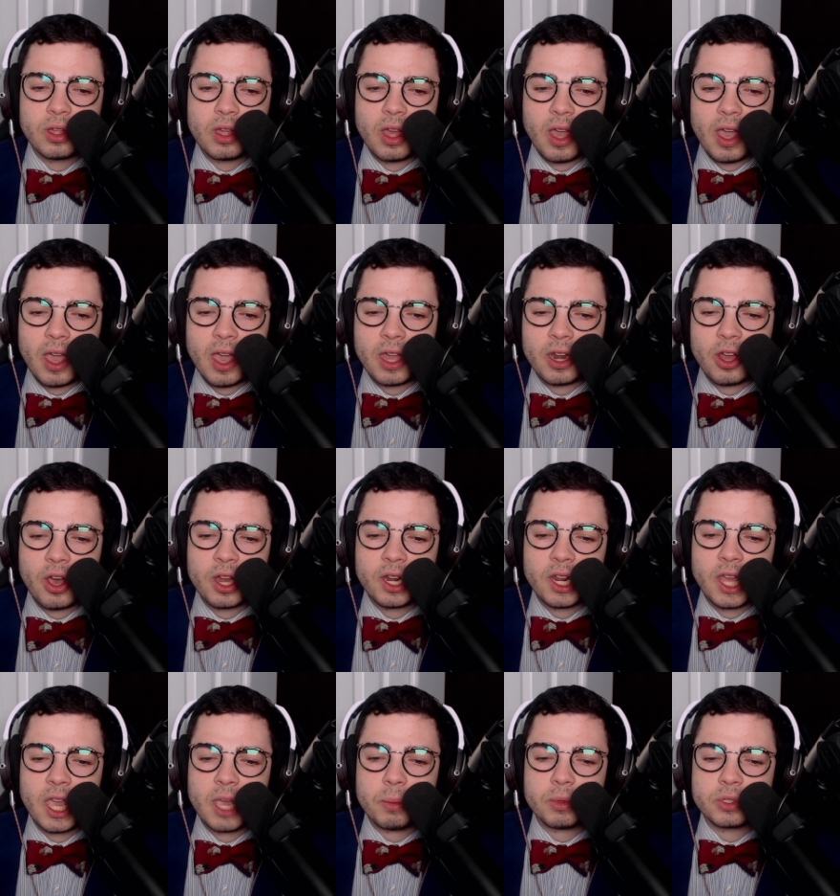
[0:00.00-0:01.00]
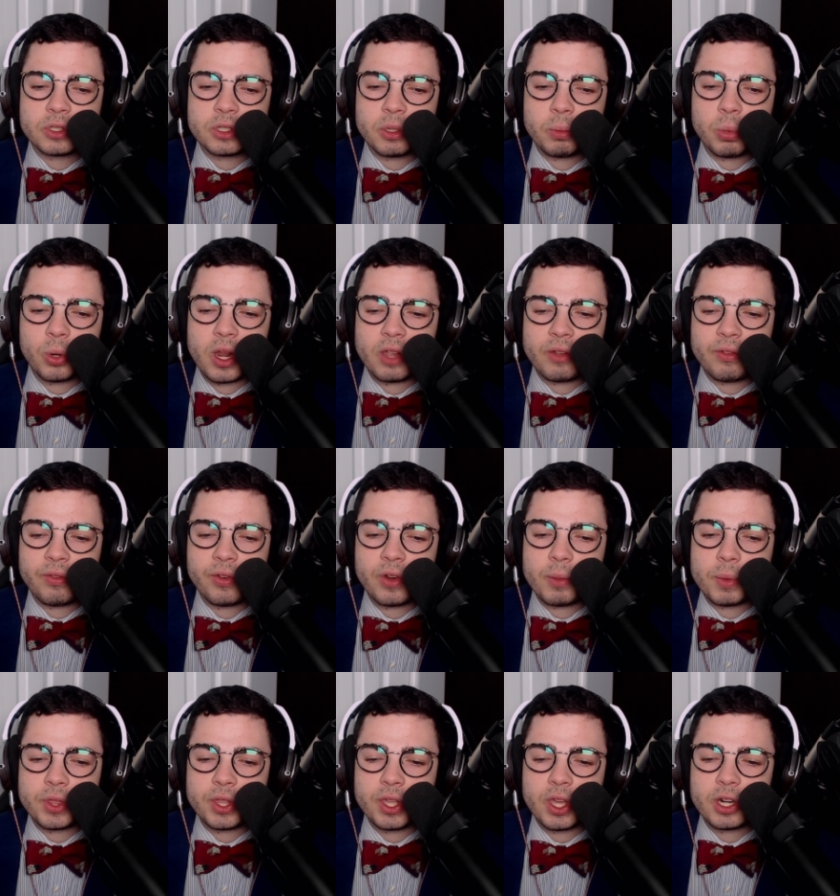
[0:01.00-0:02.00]
and unable to break free.
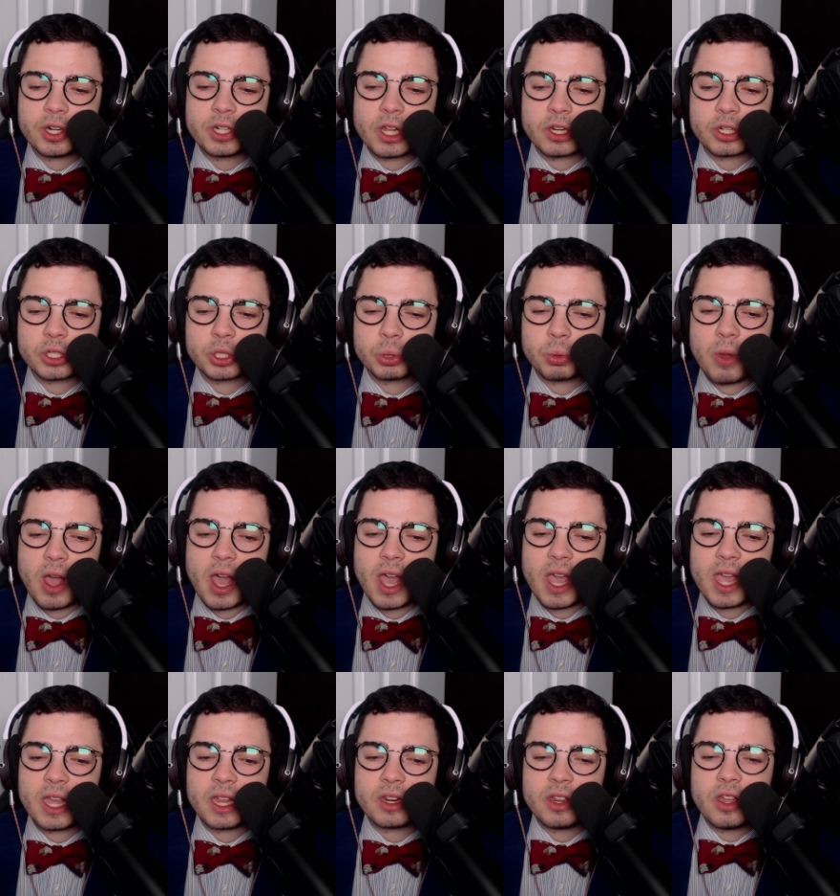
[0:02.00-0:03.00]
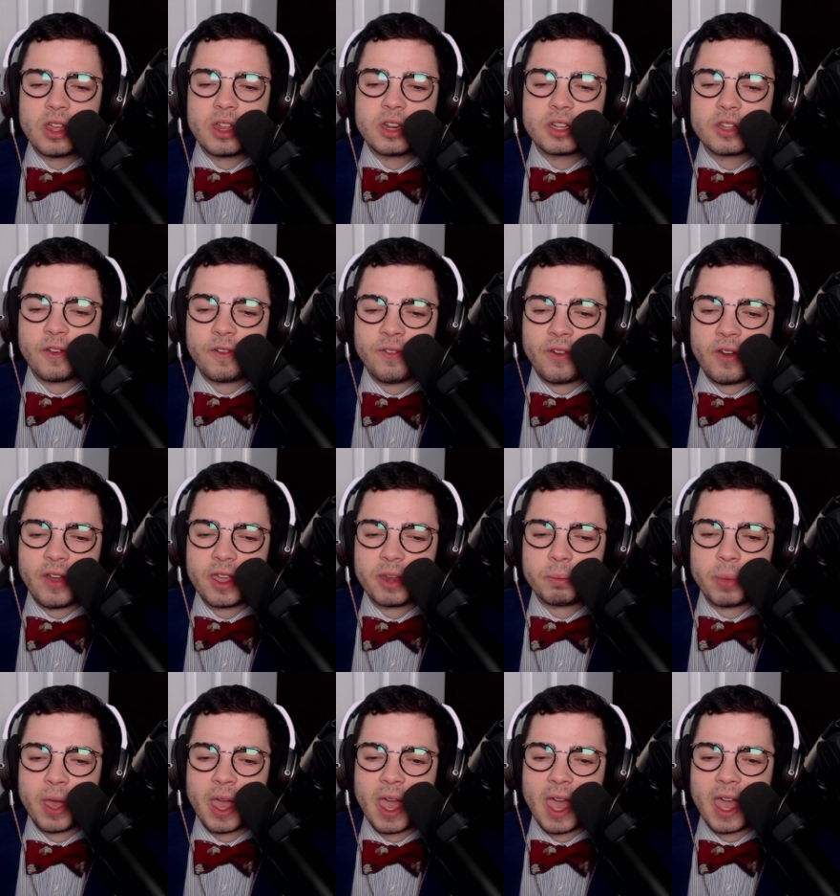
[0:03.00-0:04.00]
But the Undertaker trying to fight
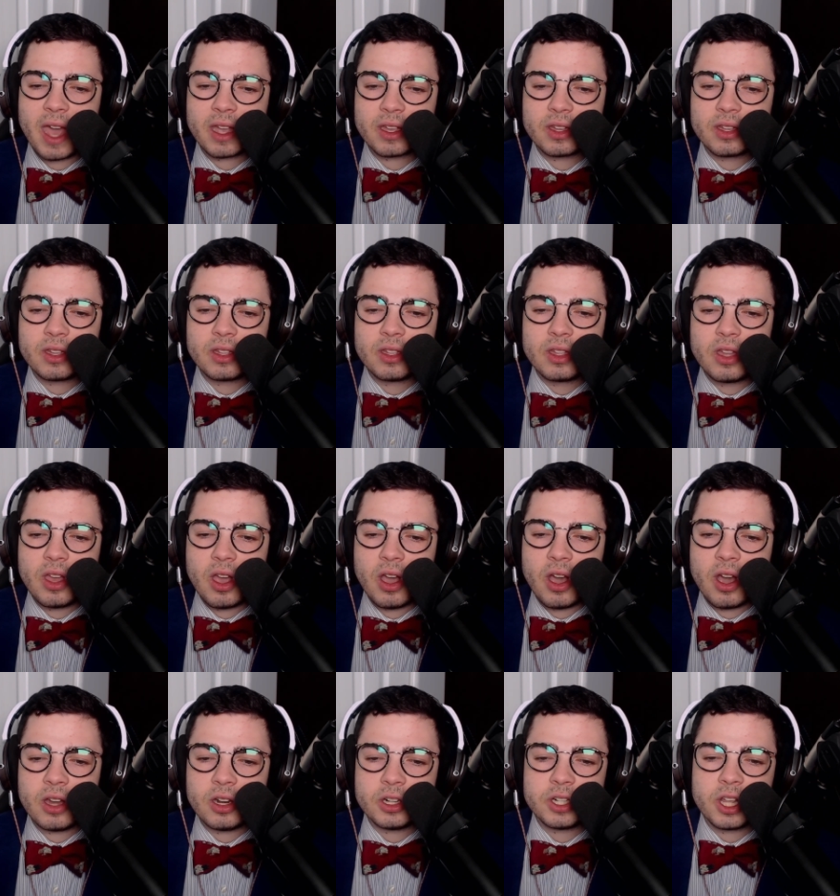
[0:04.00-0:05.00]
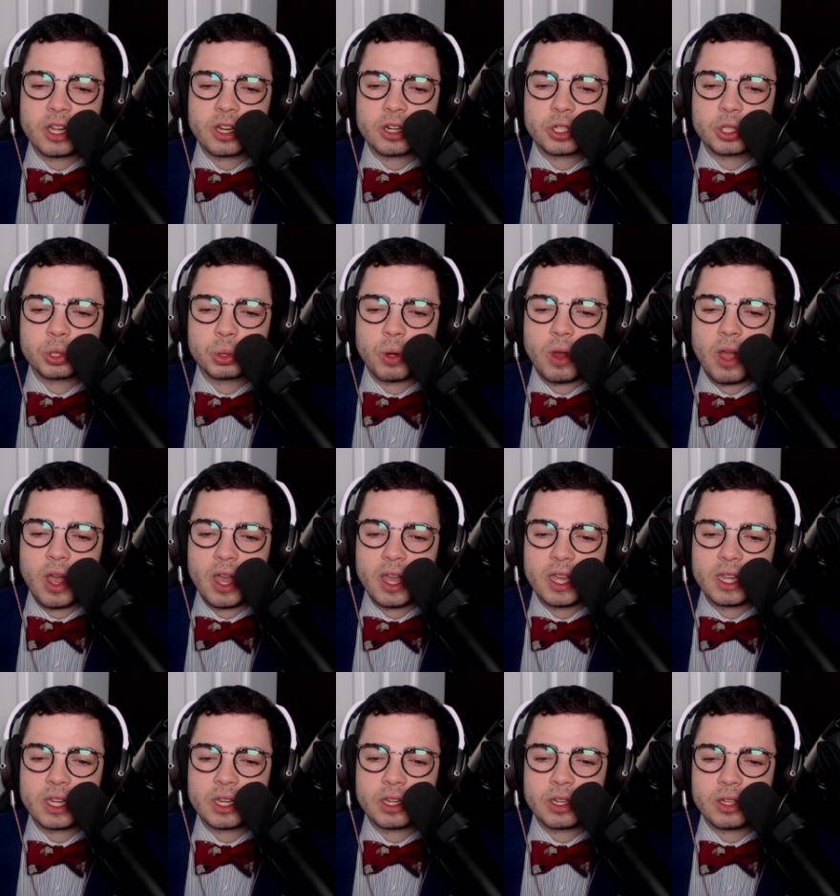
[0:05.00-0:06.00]
back. Undertaker
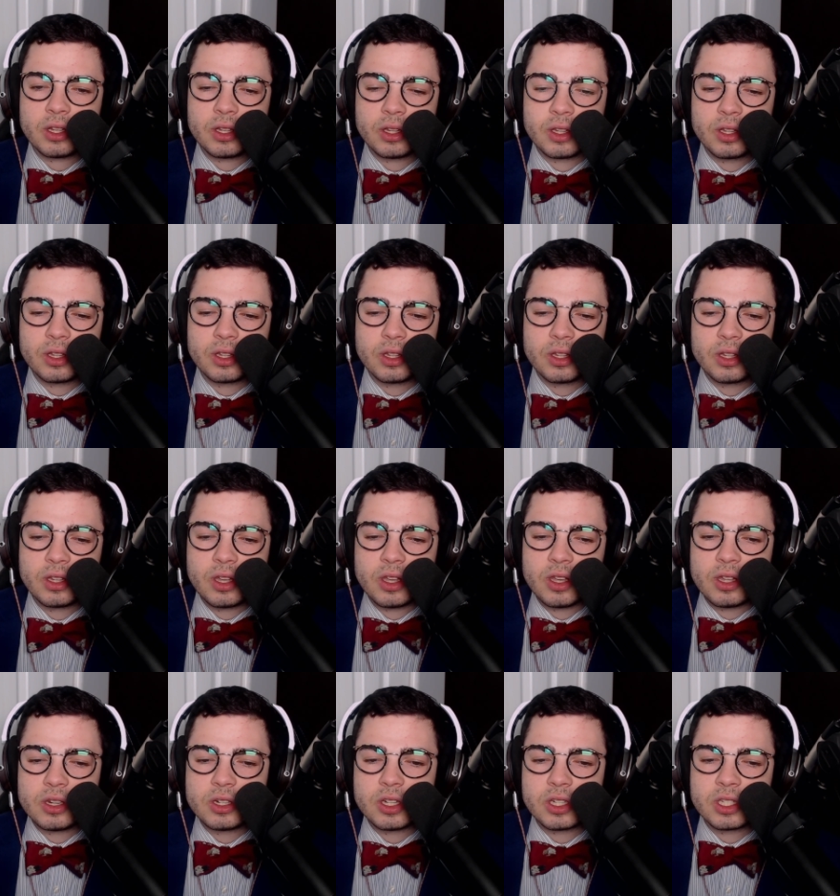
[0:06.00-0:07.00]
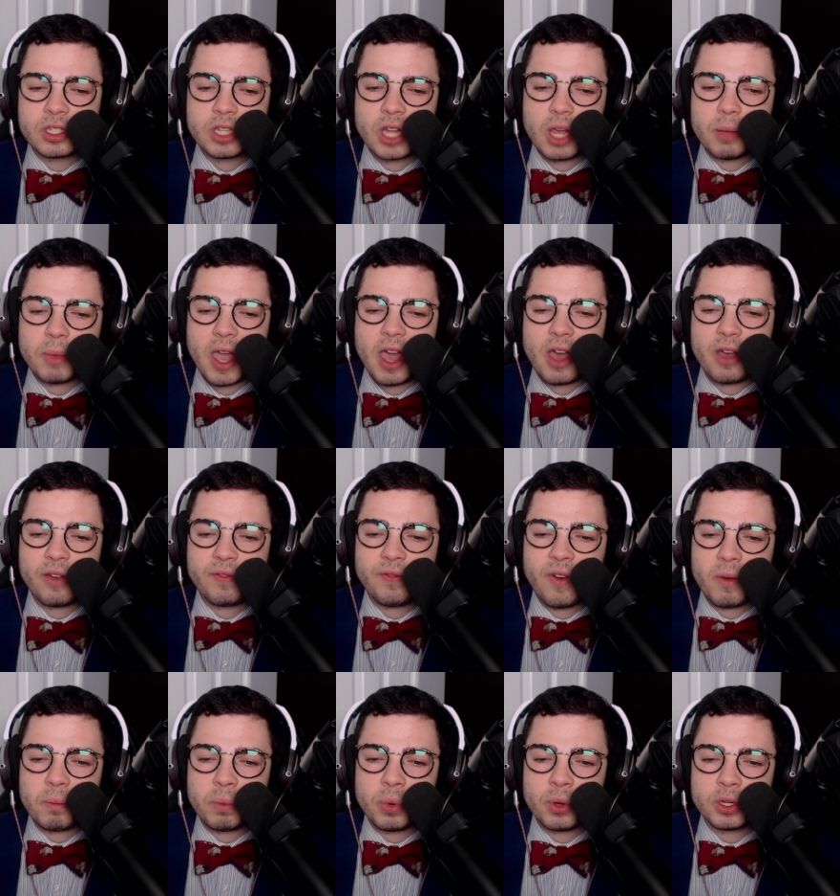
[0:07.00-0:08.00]
trying to somehow
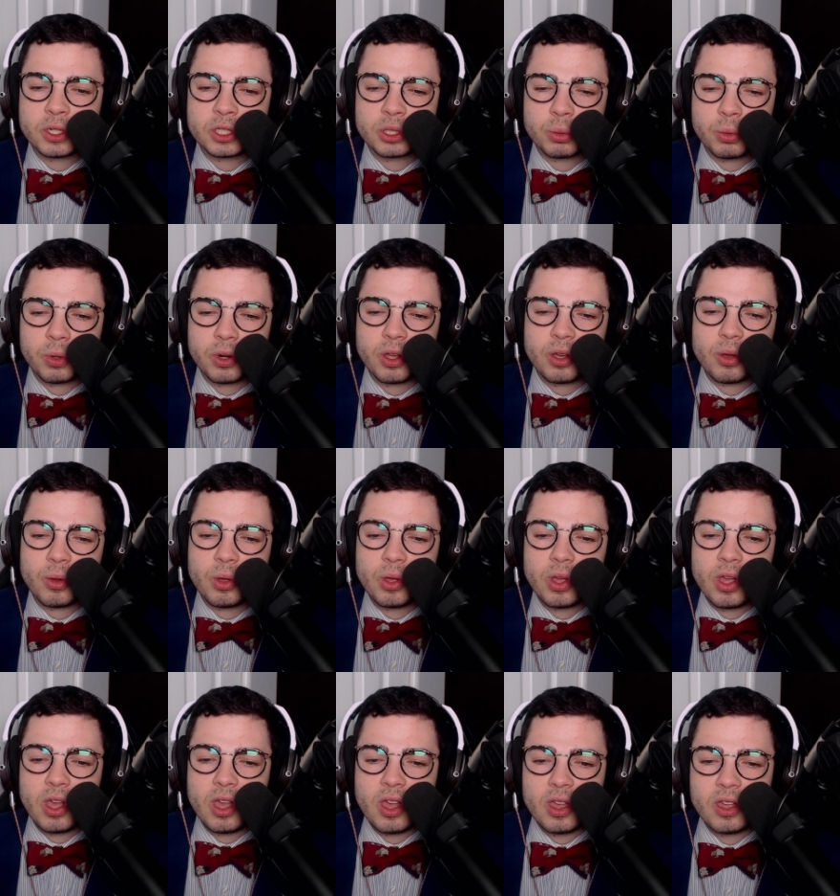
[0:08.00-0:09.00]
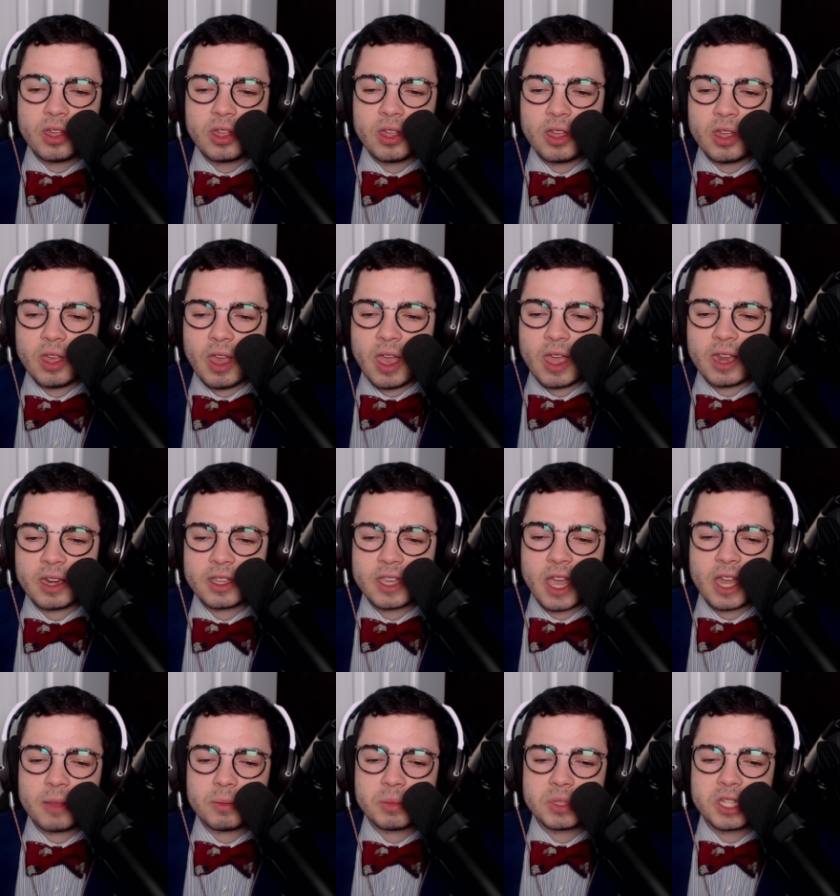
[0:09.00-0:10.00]
push through and
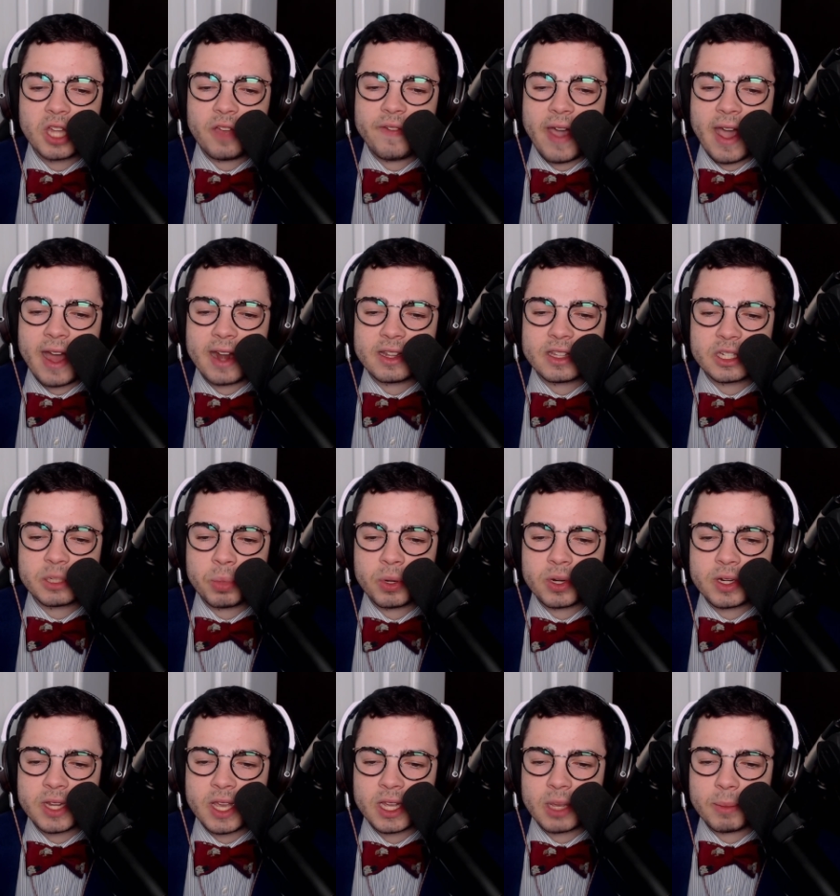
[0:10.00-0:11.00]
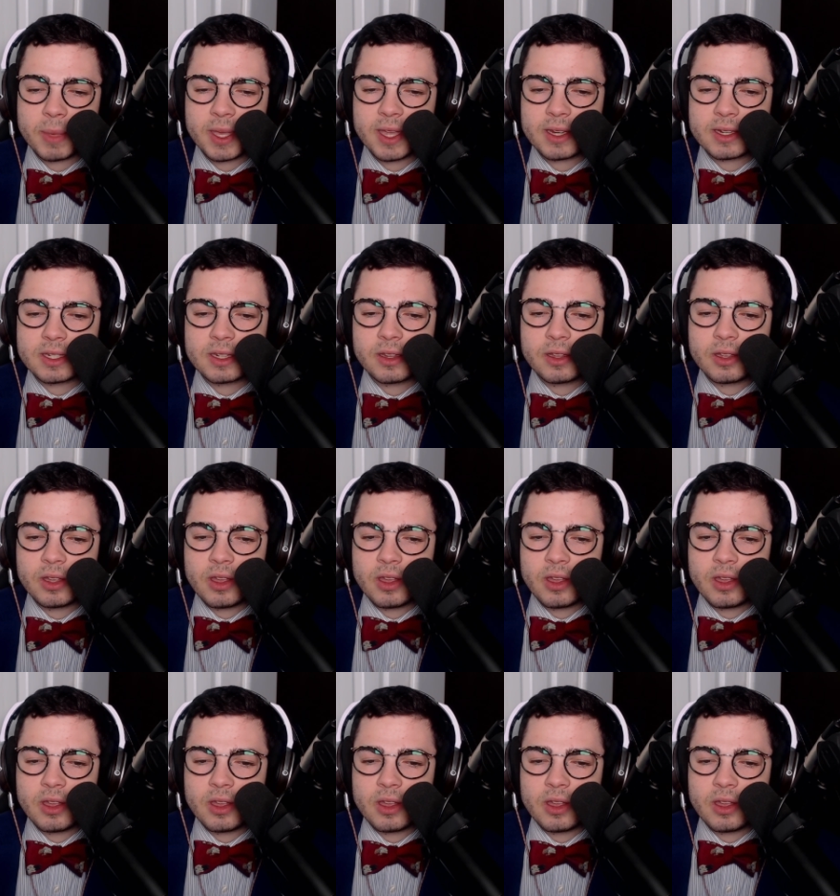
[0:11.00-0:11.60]
get himself out of this predicament.